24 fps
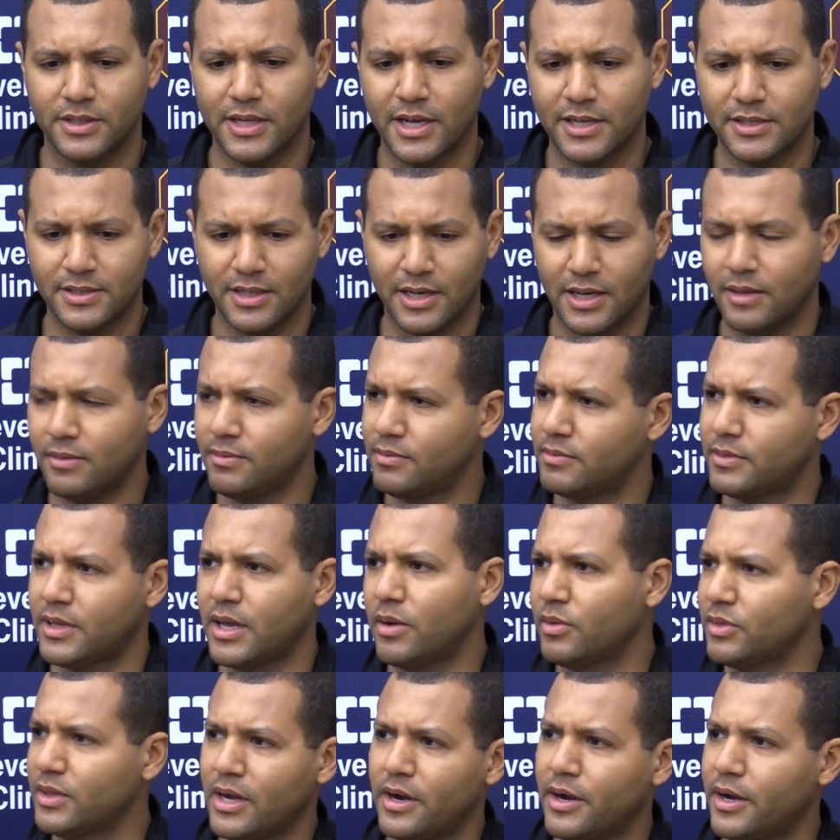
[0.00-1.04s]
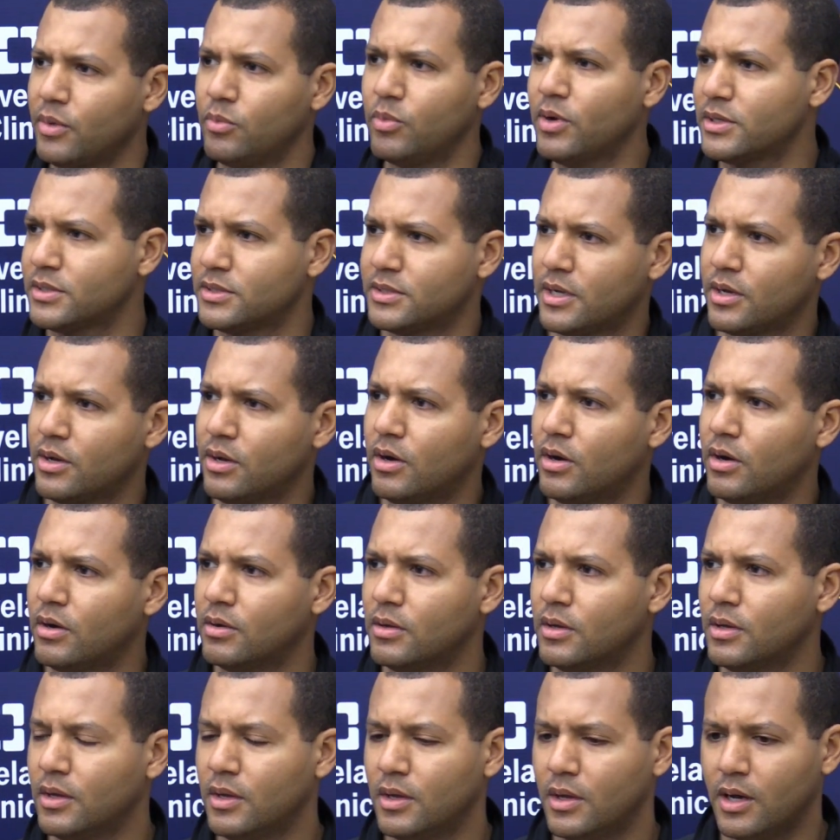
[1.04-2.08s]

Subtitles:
And that's not that Larry wasn't at all.